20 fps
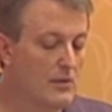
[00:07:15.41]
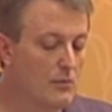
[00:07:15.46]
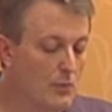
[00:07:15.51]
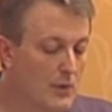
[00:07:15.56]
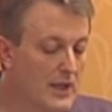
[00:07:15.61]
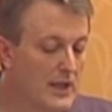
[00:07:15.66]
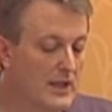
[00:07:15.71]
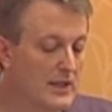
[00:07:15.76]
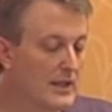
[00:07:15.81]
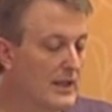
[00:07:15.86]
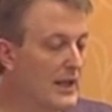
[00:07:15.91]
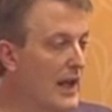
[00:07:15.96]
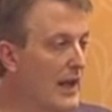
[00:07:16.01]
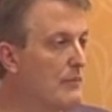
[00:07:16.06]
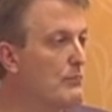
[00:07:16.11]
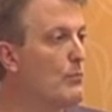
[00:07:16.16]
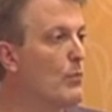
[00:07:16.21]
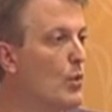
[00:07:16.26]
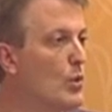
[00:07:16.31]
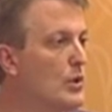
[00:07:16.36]
we can
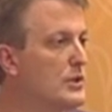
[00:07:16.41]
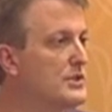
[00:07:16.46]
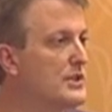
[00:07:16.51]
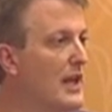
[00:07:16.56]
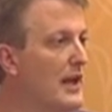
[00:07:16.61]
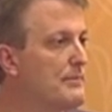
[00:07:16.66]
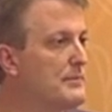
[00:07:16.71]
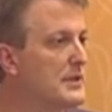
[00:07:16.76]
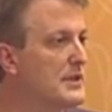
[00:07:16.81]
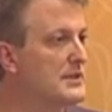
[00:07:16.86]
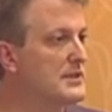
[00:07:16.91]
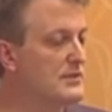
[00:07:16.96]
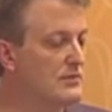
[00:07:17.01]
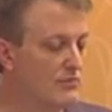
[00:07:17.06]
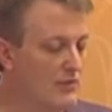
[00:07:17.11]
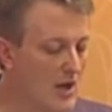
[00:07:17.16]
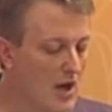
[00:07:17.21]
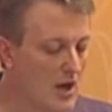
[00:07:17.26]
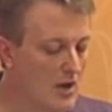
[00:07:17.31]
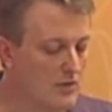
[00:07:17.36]
get more skeptics
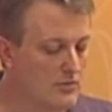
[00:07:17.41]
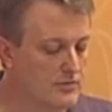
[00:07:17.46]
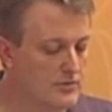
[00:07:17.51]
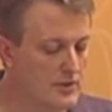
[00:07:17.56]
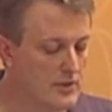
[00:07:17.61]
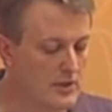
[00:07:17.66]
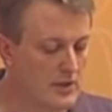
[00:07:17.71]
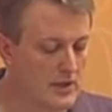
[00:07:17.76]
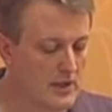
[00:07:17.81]
involved.